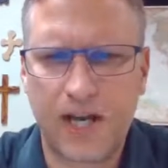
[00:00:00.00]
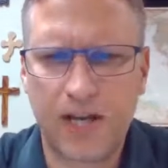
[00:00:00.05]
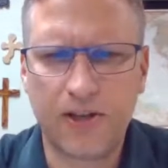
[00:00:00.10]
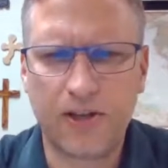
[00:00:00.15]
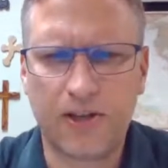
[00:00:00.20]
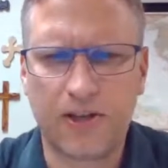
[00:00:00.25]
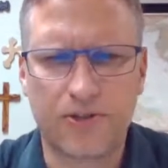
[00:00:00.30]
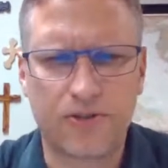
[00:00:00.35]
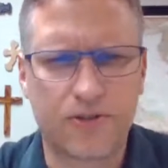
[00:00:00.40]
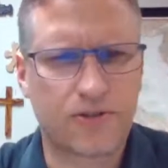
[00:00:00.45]

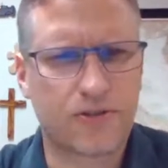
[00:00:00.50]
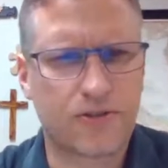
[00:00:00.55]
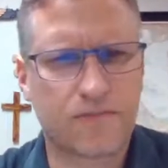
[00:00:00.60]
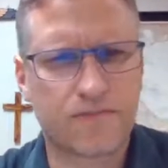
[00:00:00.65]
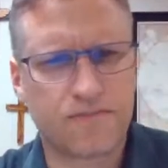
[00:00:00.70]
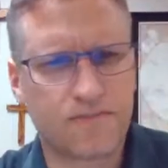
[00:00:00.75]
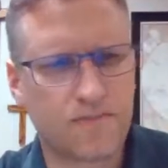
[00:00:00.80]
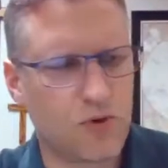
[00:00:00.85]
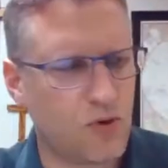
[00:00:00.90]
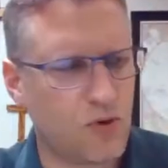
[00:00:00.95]
Others
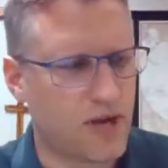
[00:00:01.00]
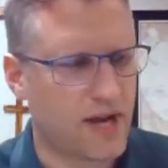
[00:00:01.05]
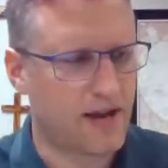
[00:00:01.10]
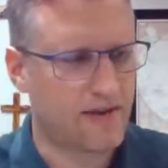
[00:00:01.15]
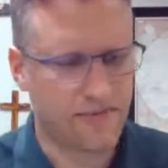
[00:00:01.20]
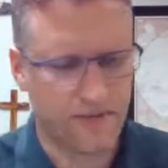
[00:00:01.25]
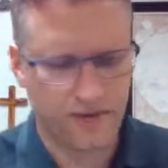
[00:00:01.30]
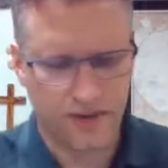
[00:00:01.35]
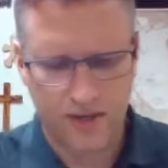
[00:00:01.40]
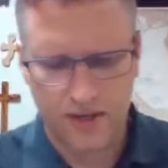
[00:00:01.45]
who
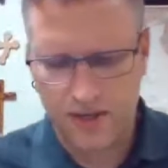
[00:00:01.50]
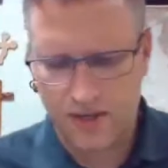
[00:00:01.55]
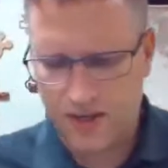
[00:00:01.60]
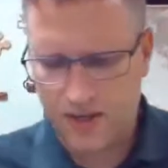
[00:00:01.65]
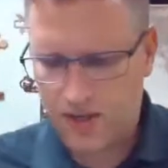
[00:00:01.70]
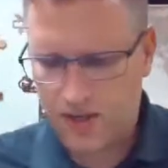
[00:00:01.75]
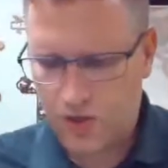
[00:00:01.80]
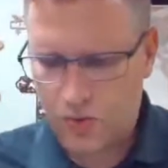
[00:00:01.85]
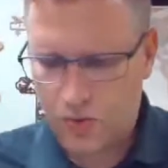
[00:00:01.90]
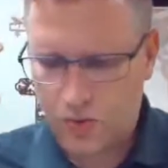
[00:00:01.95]
have
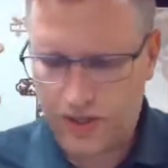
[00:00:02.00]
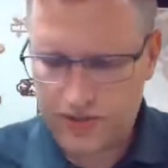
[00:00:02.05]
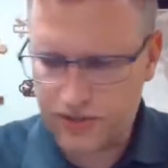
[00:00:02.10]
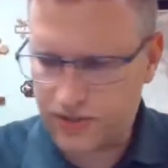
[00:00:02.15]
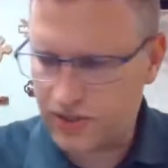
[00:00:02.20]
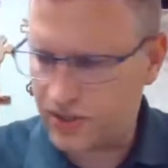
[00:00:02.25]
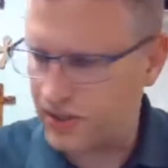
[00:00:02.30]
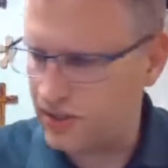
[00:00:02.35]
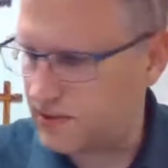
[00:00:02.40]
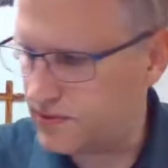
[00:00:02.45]

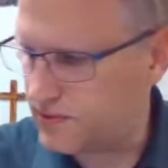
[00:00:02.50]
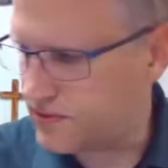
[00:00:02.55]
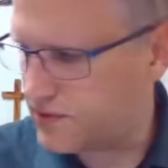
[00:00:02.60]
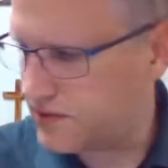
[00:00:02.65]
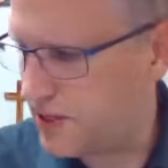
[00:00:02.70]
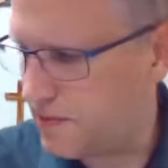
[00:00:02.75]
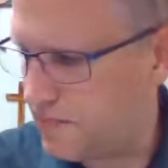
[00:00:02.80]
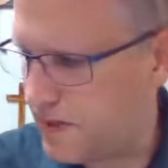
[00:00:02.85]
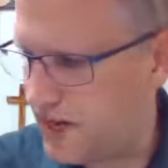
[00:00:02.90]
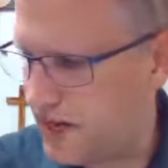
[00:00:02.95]

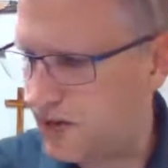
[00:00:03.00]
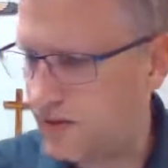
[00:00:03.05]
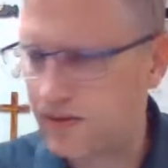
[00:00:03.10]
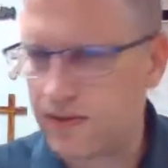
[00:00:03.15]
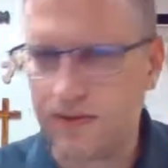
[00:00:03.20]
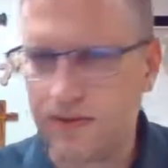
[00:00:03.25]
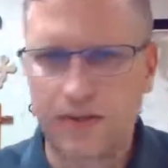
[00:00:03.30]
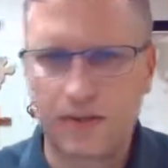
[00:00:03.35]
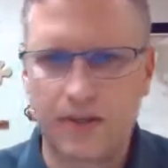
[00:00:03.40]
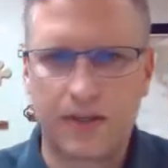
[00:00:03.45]
questions
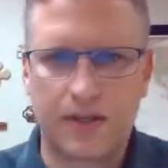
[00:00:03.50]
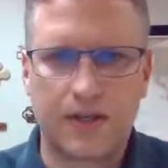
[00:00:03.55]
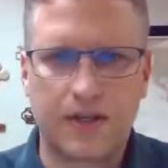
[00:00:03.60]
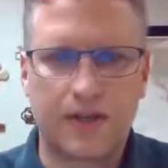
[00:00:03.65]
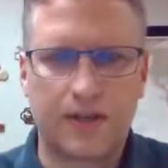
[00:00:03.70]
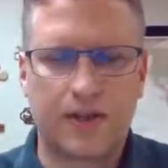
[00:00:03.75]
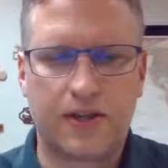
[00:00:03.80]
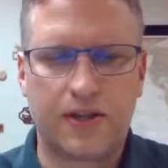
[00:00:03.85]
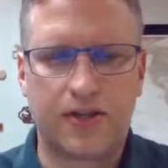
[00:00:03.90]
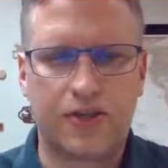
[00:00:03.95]
about
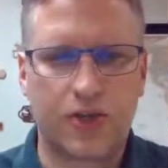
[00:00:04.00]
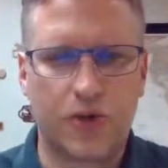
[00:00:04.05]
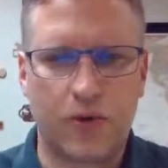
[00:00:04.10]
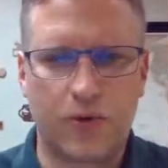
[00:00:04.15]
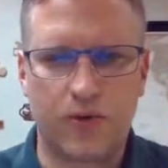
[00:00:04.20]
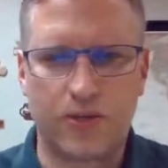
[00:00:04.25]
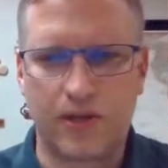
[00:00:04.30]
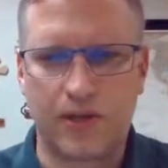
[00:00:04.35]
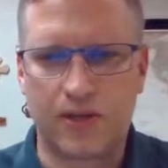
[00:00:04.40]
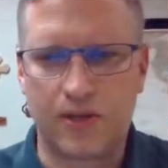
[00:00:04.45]
The
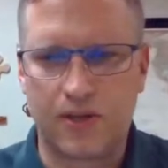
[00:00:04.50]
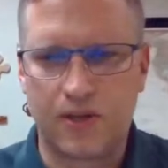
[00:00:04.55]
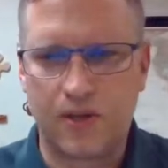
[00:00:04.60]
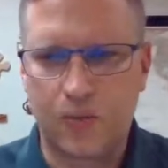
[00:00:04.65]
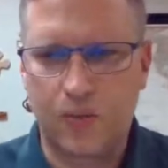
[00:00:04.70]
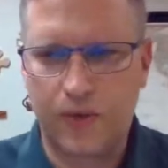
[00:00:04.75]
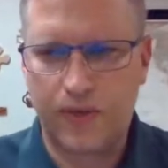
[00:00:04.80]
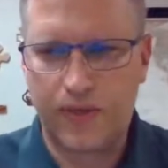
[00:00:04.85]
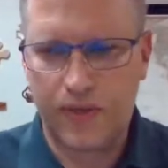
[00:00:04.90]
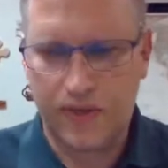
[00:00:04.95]
Chosen.
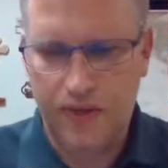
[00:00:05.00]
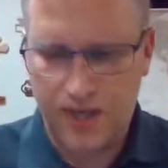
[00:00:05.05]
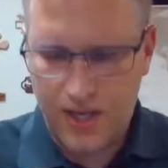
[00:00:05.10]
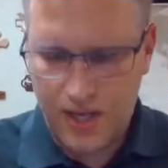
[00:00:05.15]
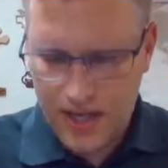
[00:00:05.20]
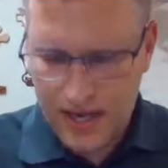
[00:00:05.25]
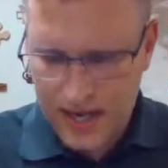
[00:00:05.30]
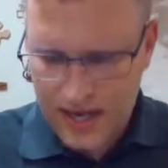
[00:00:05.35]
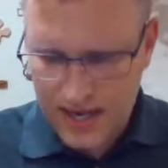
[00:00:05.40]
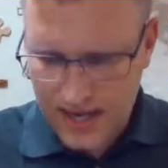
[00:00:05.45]
With
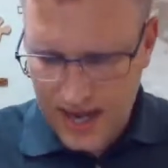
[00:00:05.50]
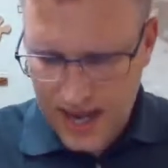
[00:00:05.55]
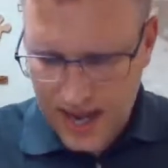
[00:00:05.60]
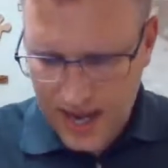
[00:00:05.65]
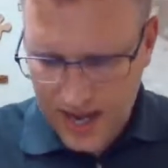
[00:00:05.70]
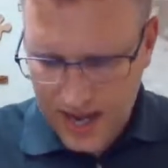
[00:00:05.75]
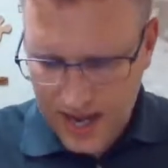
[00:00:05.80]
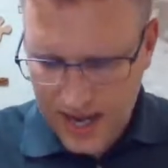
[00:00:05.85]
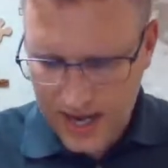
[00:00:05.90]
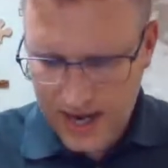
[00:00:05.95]

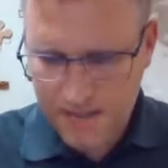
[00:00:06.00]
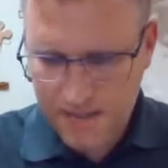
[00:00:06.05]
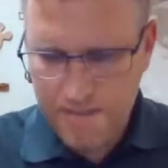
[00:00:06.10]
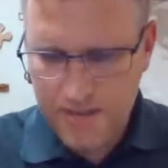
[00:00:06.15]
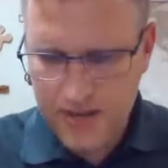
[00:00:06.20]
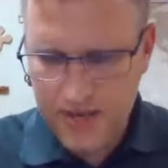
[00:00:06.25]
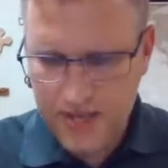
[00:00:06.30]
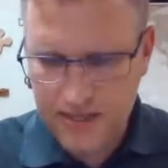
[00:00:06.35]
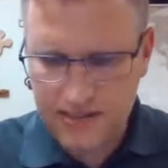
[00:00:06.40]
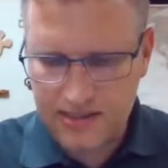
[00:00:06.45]
9
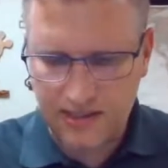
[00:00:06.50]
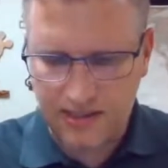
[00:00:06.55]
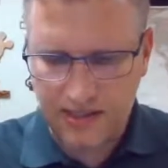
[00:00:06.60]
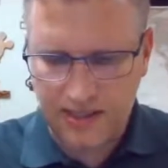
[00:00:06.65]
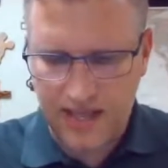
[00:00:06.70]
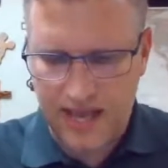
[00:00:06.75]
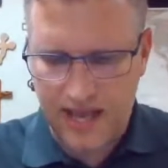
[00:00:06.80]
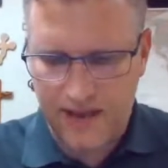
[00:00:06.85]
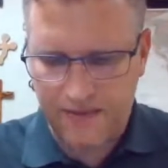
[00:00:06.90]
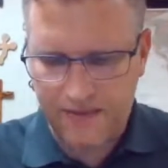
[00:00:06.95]
minutes
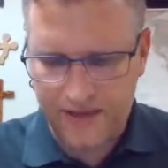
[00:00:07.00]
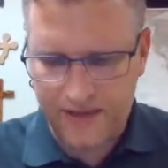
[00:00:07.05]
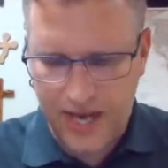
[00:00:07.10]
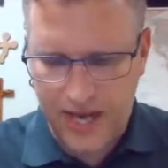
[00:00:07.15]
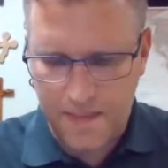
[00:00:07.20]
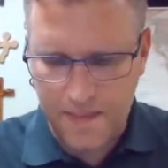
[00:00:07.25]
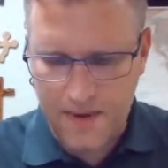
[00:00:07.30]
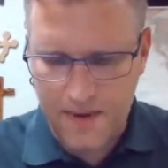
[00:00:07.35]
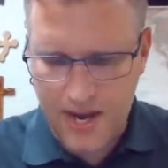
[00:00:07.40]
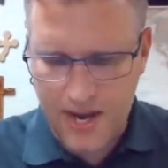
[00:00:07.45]
left,
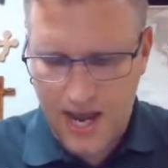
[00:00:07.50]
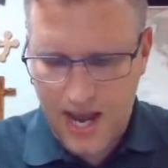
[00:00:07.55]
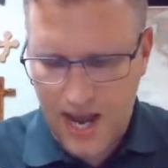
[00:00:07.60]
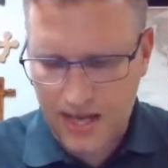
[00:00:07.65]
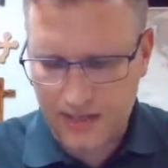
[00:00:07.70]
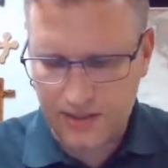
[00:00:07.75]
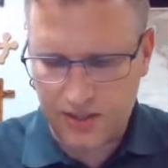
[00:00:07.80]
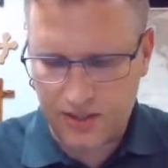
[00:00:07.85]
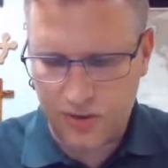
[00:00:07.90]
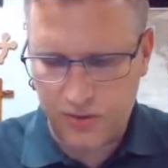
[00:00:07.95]
I'm
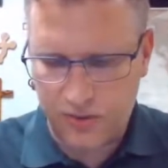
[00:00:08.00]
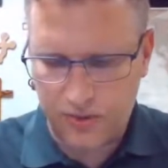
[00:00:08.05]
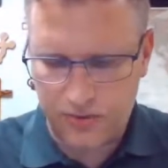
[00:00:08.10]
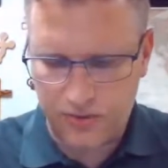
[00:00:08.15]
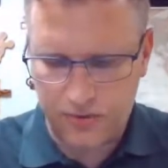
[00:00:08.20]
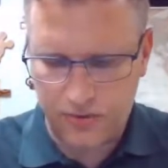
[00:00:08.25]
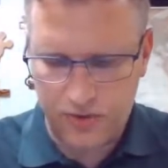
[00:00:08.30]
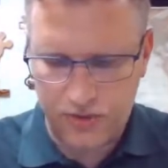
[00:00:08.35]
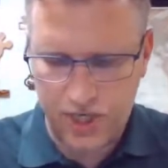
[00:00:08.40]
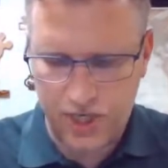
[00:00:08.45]
not going
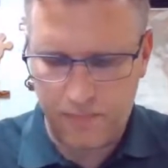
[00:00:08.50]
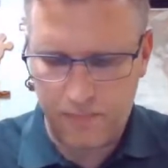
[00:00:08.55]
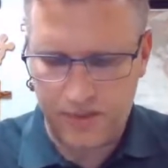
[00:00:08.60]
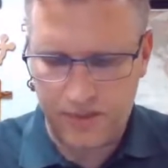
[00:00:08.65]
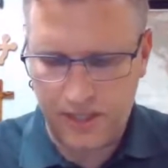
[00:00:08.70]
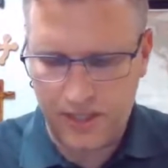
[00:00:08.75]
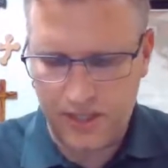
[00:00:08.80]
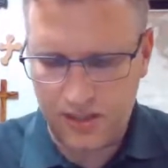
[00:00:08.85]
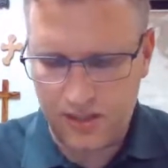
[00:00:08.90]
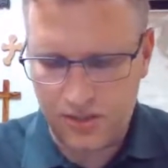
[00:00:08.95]
to jump
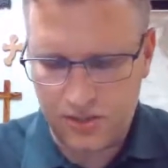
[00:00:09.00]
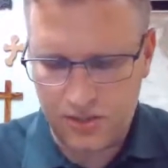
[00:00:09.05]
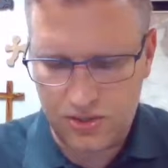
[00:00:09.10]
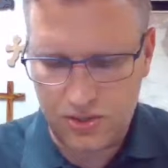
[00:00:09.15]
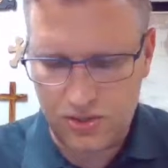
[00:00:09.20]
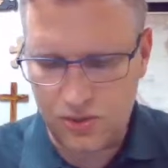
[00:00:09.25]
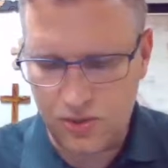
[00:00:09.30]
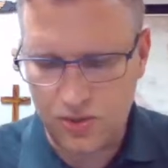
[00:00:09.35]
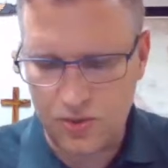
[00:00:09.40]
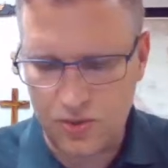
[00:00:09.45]

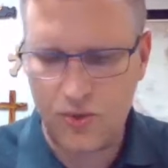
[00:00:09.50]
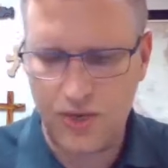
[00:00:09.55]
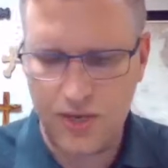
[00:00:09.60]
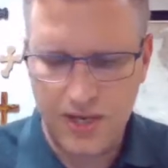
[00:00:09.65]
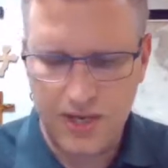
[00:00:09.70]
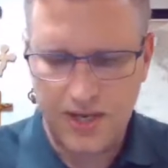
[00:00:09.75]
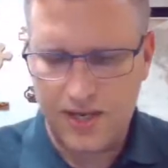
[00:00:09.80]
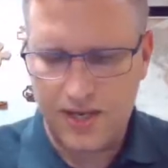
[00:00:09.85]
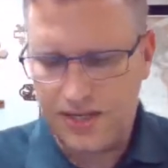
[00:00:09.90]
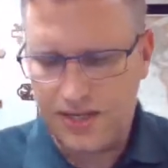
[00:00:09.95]
into
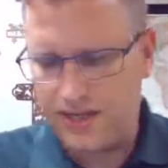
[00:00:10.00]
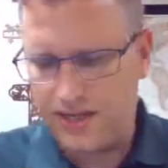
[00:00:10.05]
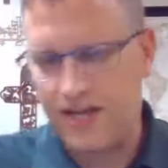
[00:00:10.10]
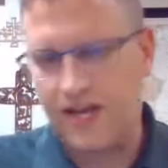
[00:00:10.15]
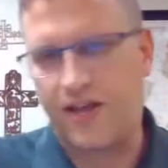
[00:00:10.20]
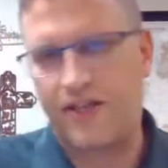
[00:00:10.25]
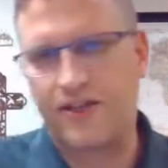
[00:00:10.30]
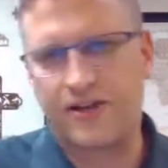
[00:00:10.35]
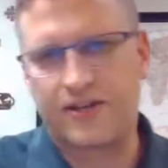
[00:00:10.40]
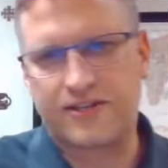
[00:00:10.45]

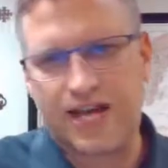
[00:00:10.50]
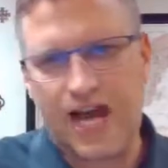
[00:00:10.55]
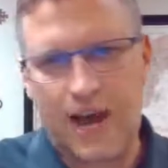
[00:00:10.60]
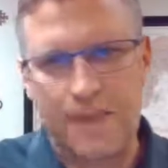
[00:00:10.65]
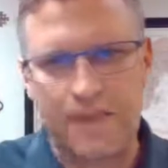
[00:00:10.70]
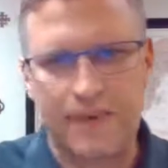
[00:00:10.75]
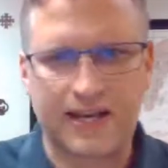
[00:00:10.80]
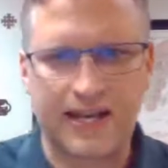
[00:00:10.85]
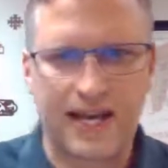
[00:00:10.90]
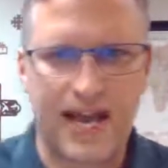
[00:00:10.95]
the other
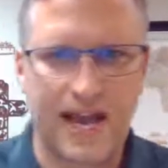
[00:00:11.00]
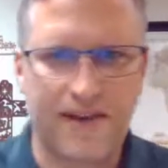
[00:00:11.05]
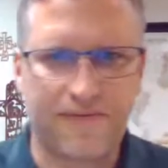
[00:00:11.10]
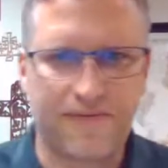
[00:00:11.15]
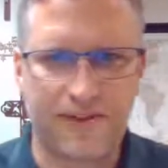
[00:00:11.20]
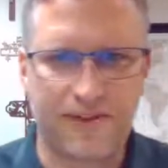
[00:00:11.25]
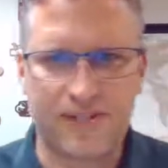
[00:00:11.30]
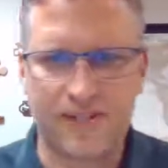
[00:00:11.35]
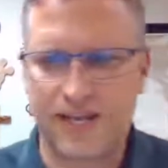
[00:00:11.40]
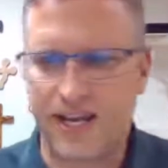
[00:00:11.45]
topic I
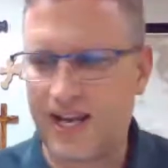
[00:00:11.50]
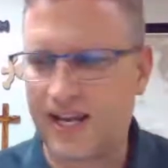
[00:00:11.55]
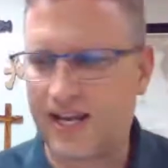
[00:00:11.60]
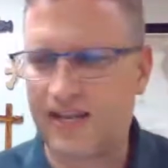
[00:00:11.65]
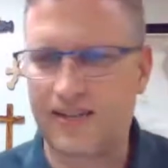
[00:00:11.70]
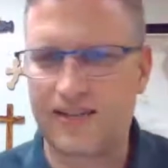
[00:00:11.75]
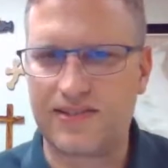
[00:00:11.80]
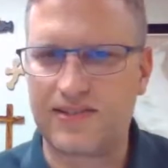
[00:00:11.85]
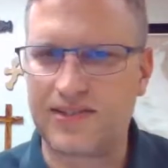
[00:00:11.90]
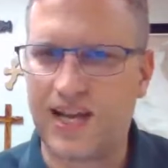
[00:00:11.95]
had for tonight
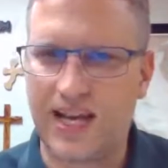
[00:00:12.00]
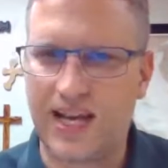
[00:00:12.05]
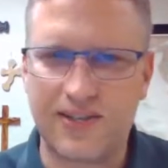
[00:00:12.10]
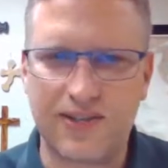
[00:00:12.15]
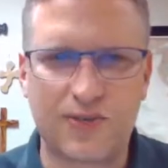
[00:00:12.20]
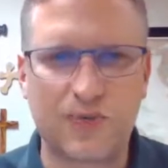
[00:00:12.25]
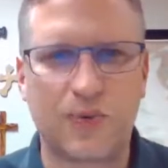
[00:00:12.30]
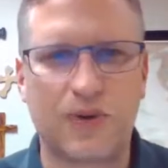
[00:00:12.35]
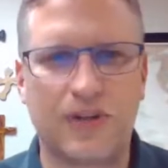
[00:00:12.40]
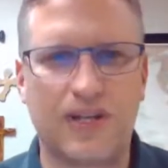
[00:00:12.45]
because I
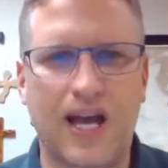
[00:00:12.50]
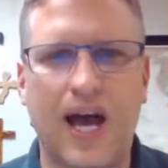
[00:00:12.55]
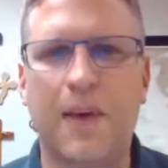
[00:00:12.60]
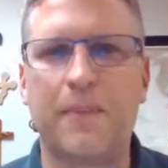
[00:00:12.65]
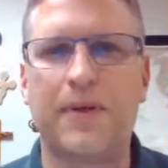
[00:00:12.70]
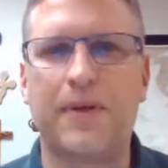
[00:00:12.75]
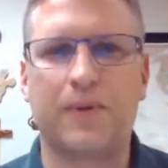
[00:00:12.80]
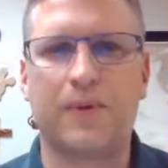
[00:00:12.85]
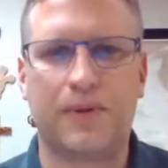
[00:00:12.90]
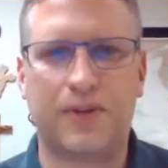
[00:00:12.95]
just would
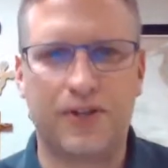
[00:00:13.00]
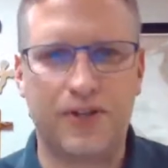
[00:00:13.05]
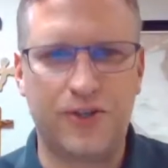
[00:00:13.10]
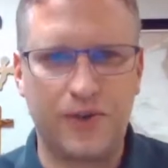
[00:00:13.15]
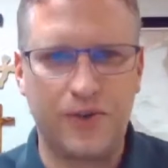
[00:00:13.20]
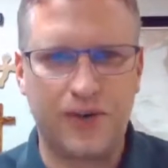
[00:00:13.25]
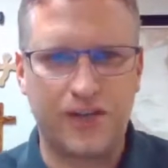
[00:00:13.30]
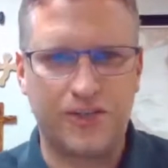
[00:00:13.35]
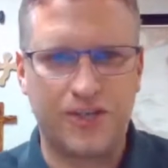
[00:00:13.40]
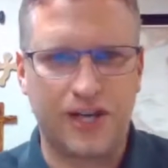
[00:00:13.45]
not be able to
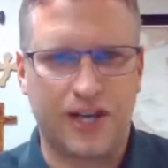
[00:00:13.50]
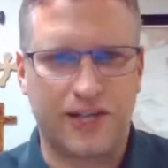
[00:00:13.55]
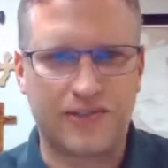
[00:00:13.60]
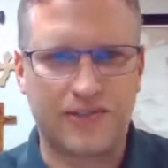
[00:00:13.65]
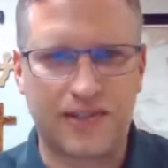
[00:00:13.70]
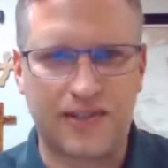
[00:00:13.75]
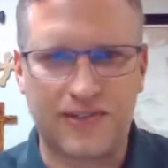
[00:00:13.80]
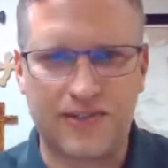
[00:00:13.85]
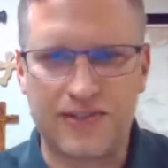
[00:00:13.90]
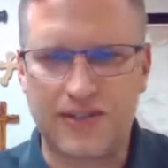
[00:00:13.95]
do it
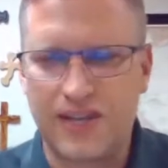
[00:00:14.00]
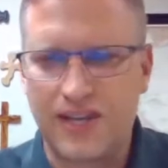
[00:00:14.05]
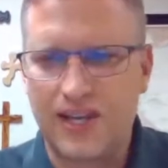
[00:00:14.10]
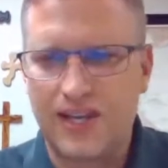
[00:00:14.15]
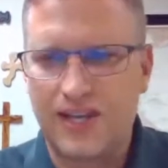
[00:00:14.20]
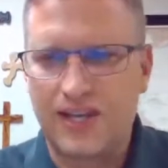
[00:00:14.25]
justice